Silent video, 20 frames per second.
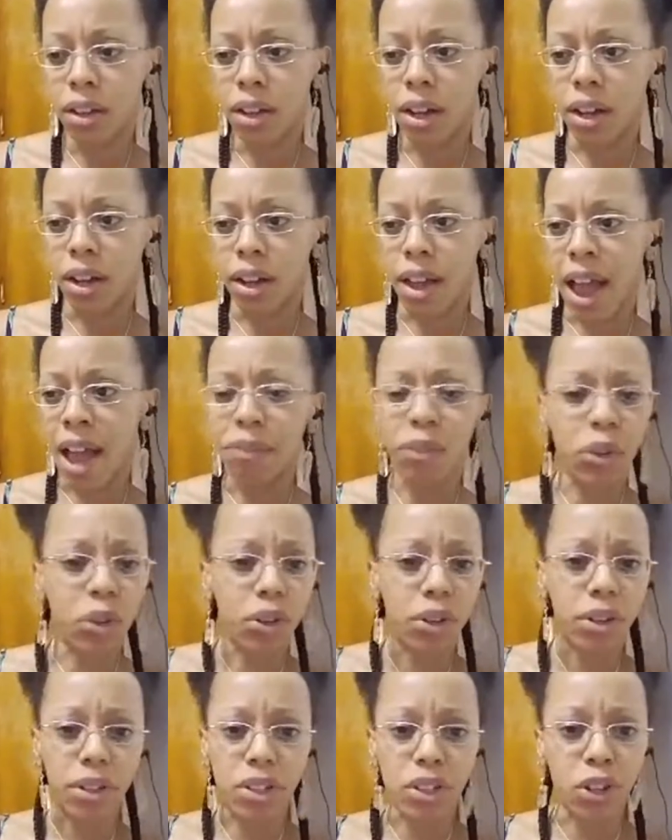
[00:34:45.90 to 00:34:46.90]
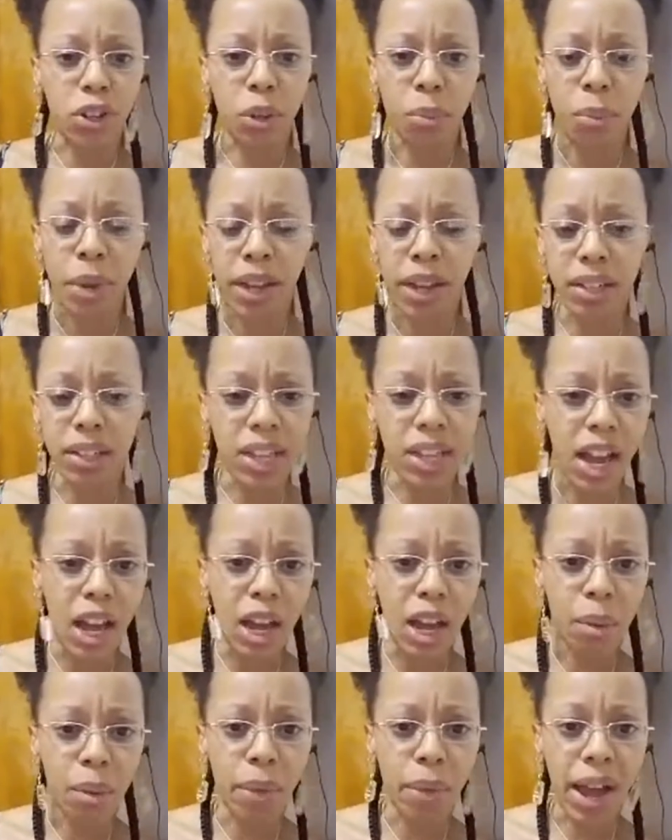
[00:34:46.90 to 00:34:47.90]
after a certain amount of
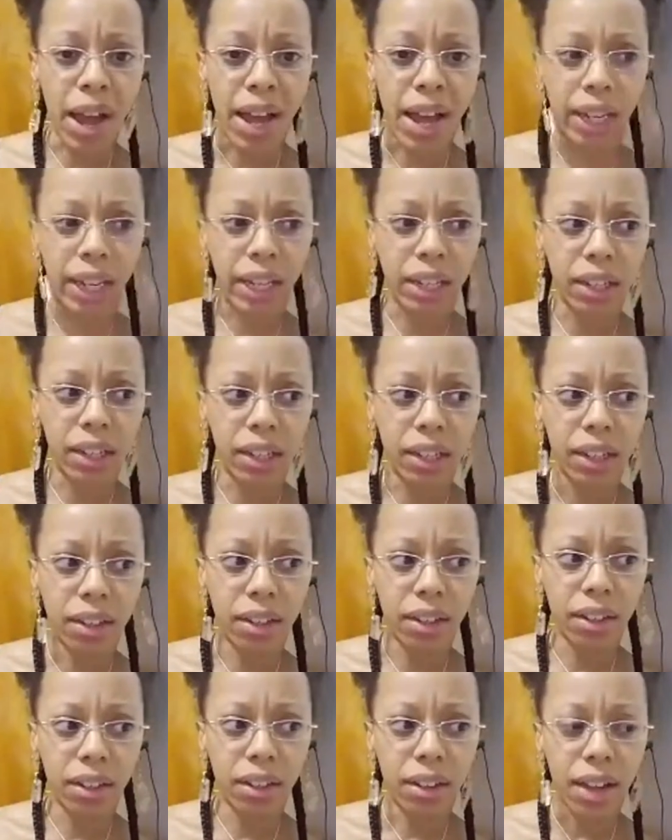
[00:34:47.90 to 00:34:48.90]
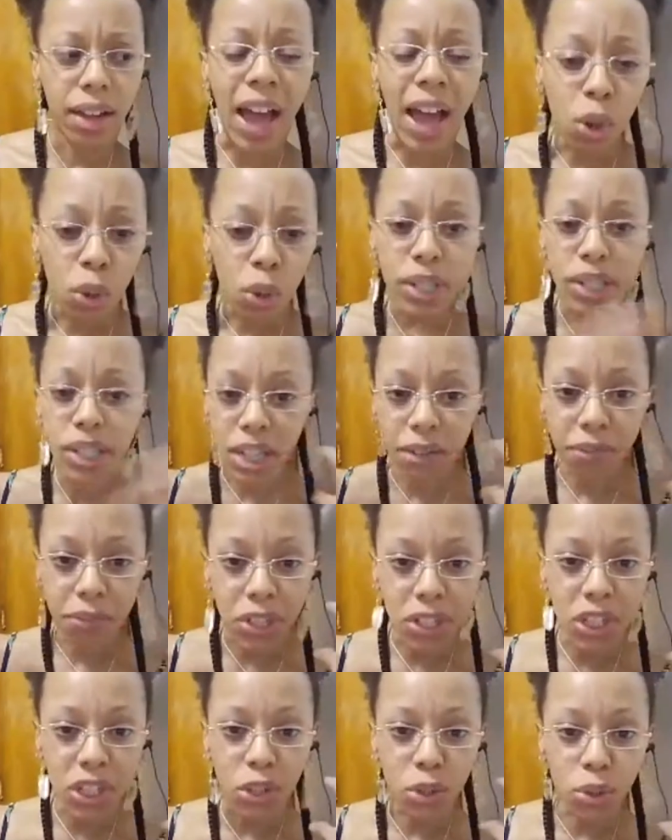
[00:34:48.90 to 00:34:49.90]
time, I know that stuff
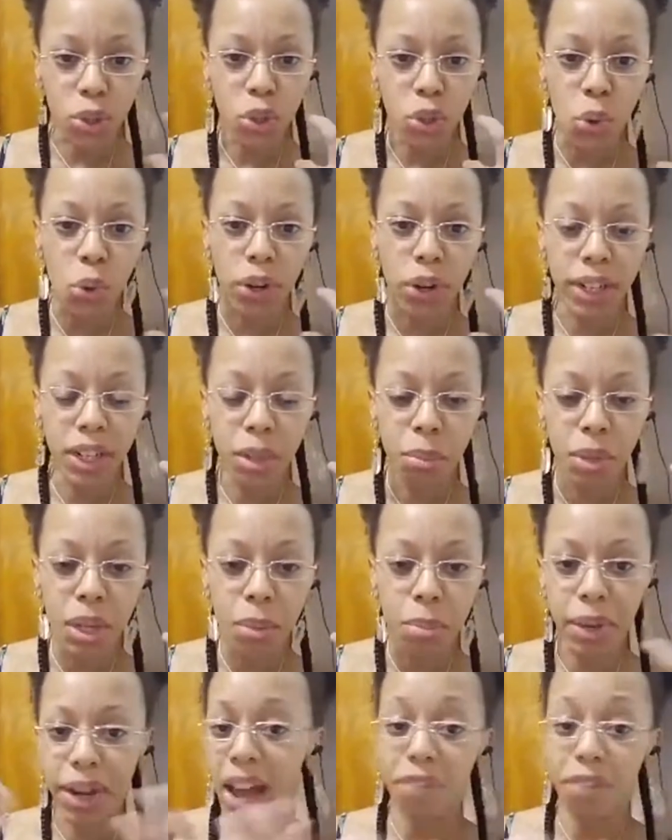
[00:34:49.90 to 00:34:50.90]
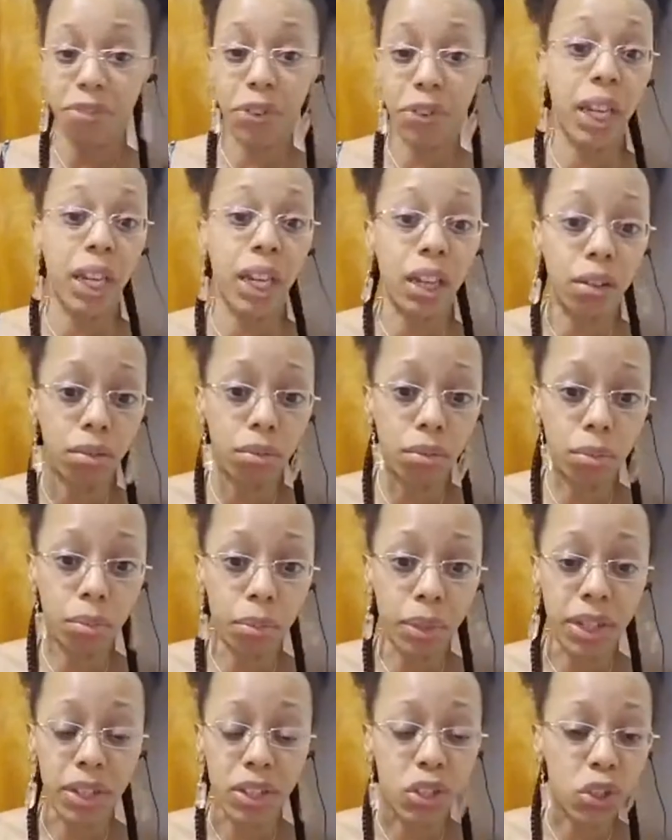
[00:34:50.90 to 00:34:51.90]
is still stored in me, but I forget,
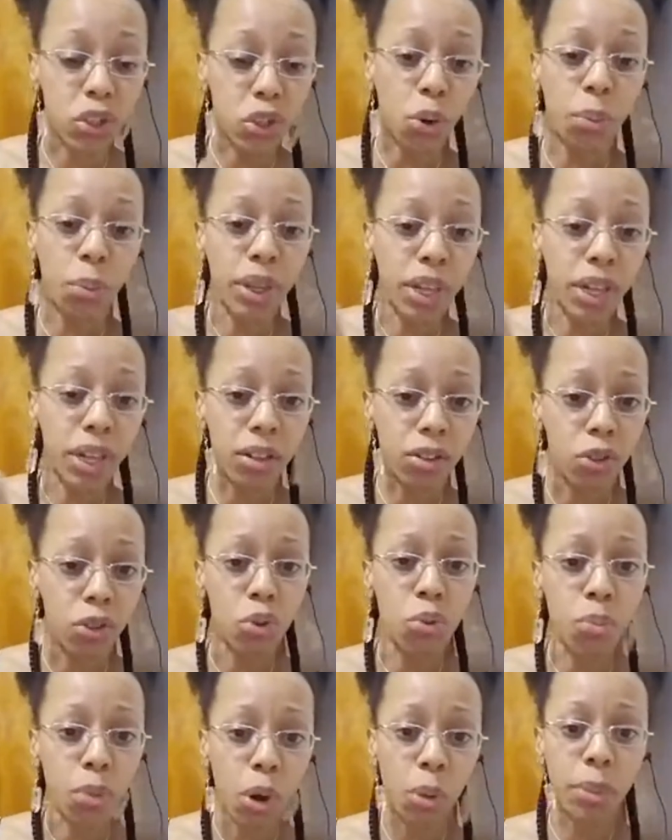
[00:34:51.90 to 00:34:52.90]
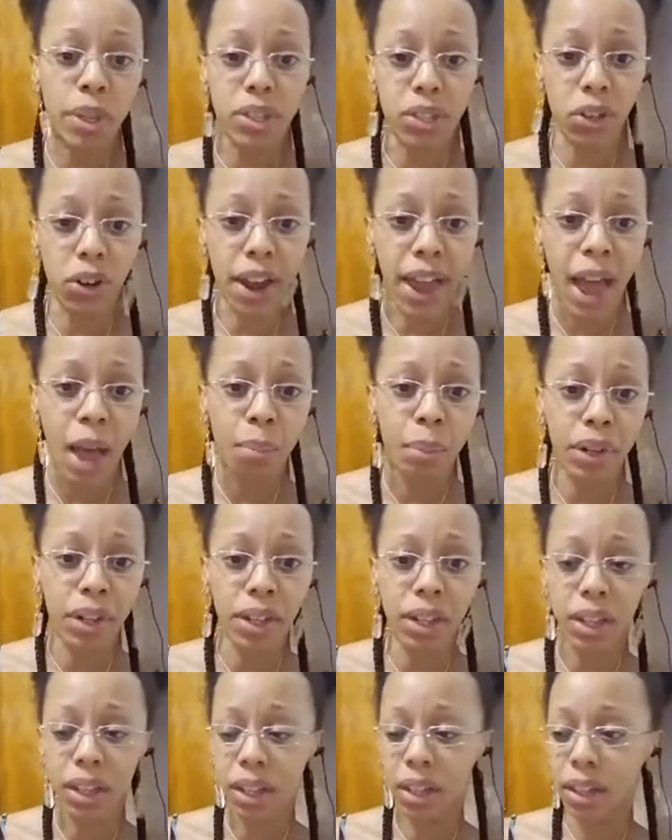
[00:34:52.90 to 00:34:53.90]
because so many new moments are
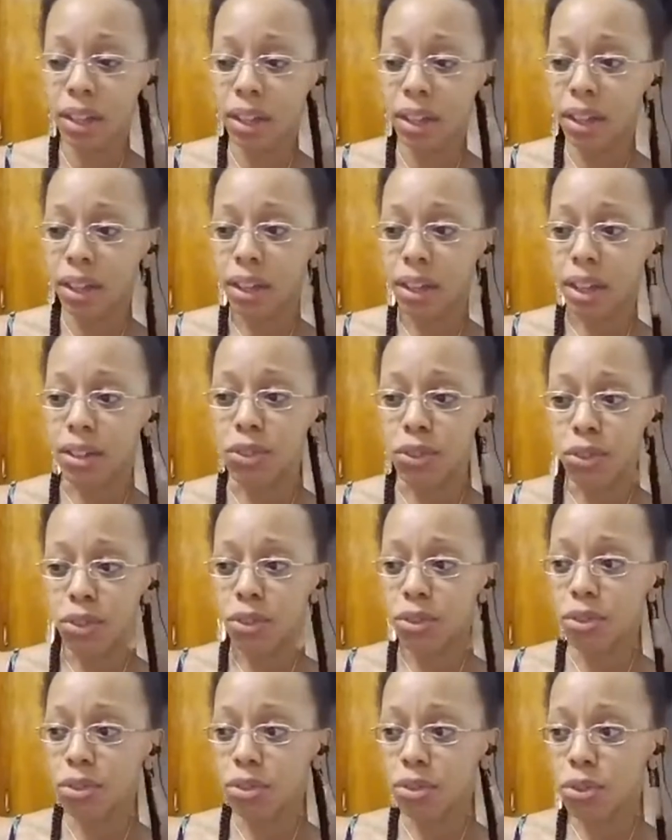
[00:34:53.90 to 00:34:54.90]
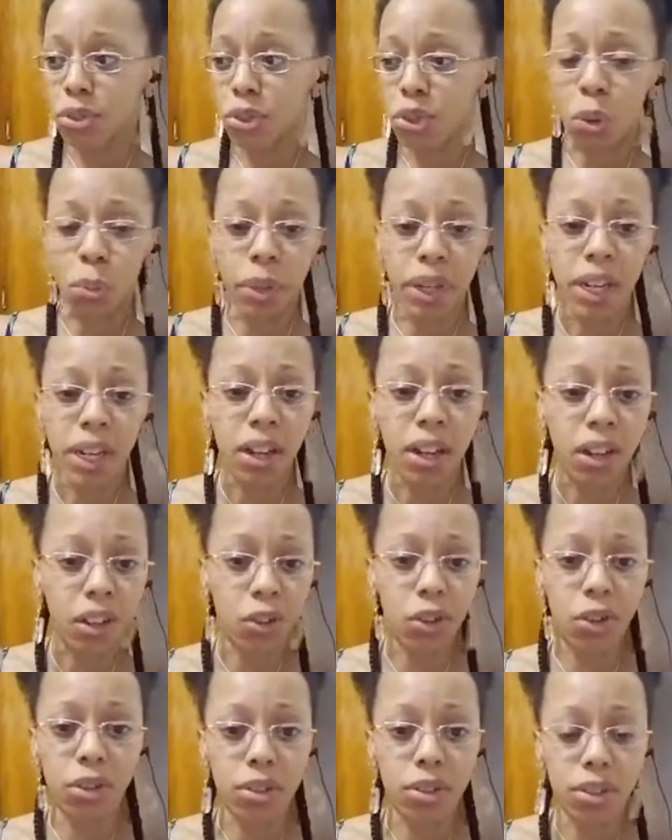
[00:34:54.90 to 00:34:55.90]
happening, and so many
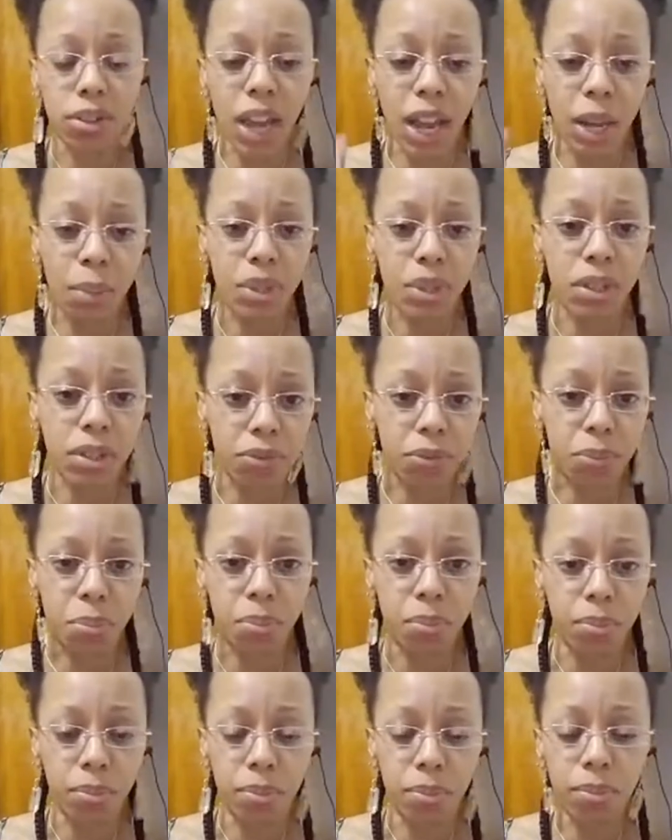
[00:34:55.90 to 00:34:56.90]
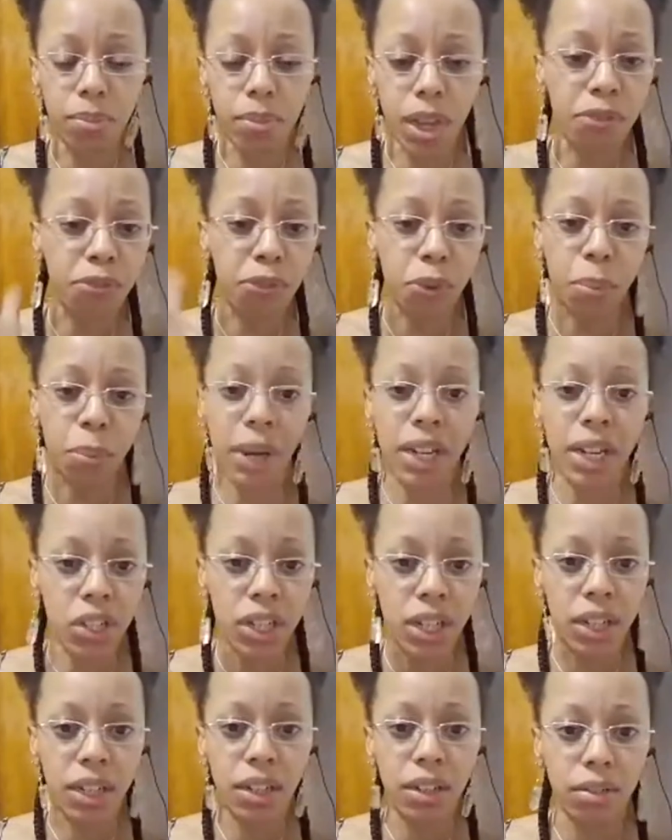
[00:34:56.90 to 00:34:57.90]
other types of
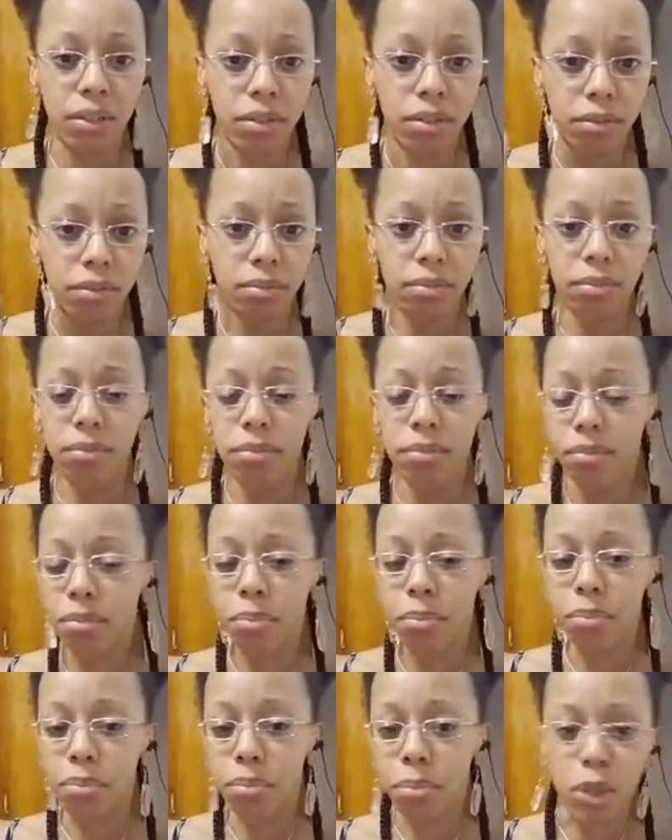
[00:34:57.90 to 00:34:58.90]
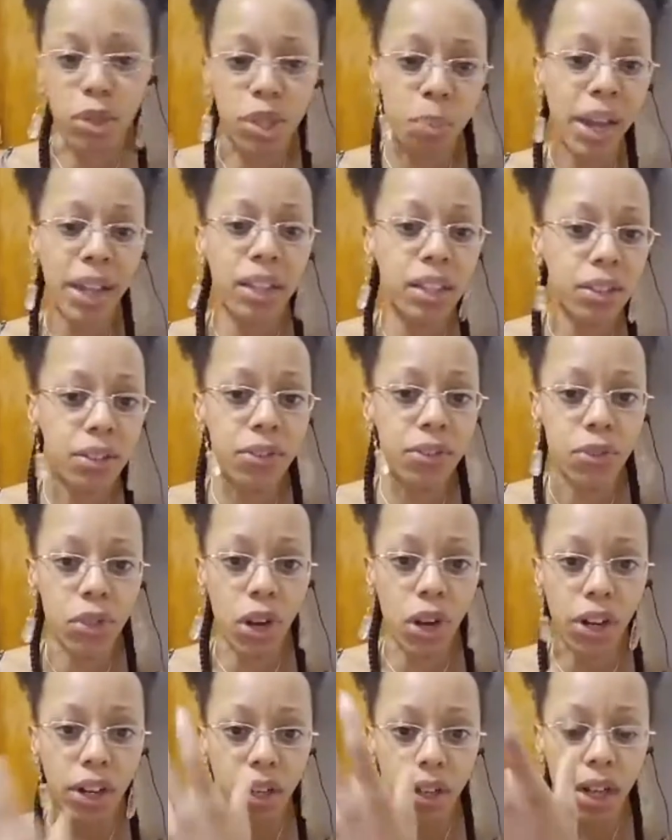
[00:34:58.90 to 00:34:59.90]
information and perspectives
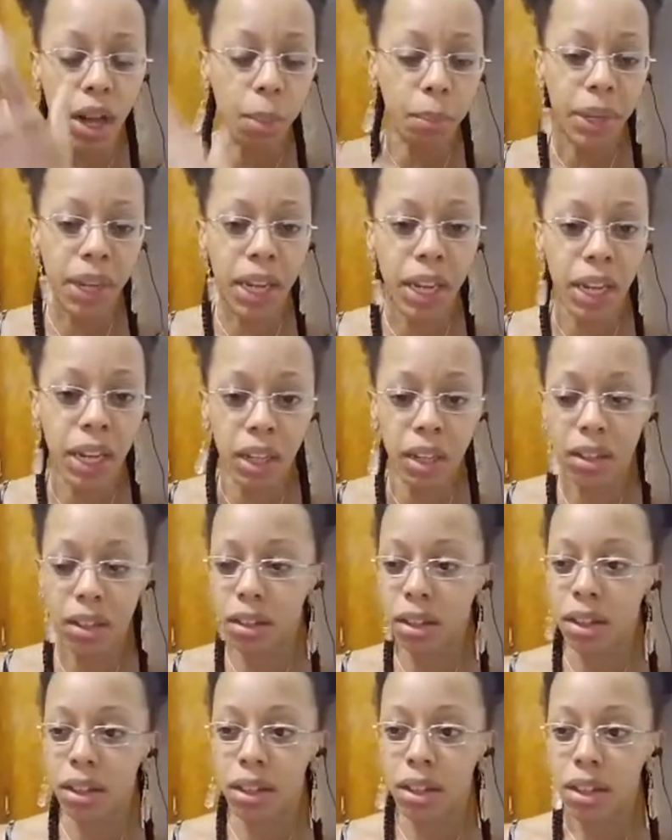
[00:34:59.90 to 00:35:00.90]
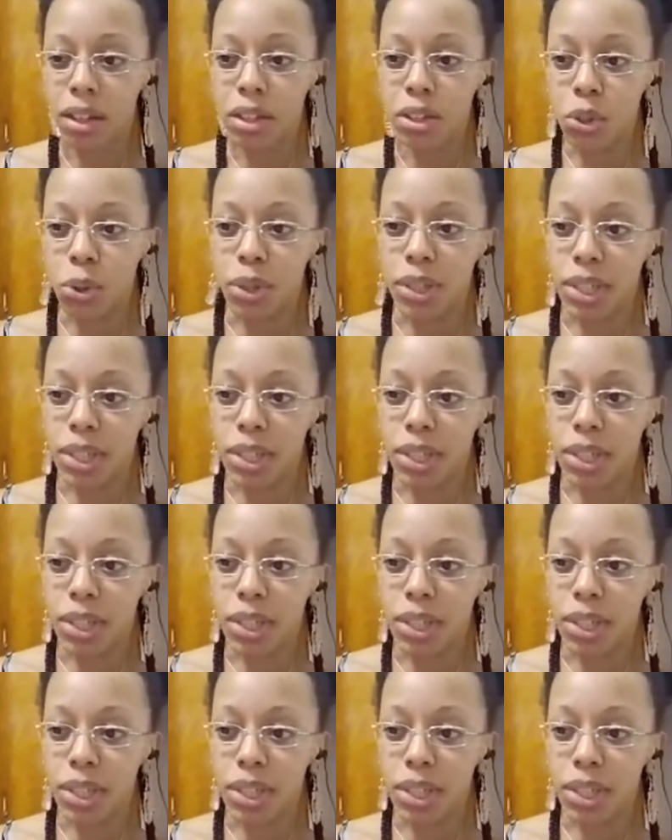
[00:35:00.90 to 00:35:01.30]
are coming in. So